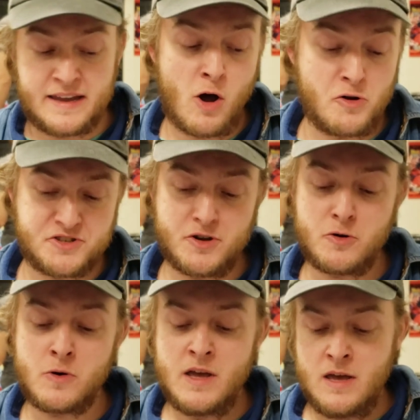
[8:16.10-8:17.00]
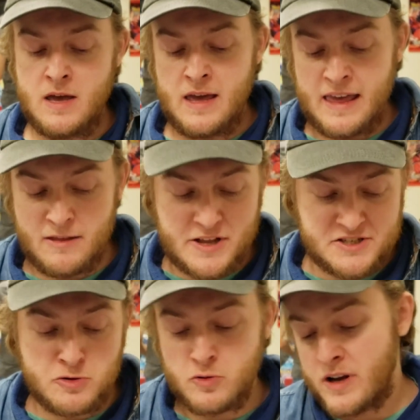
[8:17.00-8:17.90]
also it lets
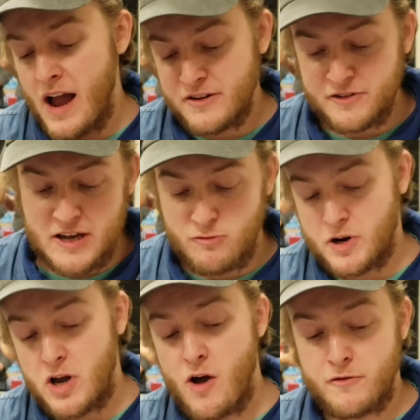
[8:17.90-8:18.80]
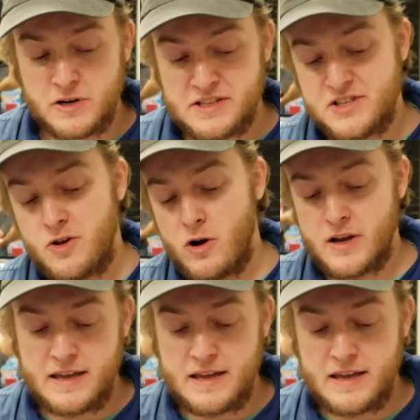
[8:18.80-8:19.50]
you kind of get recovered and start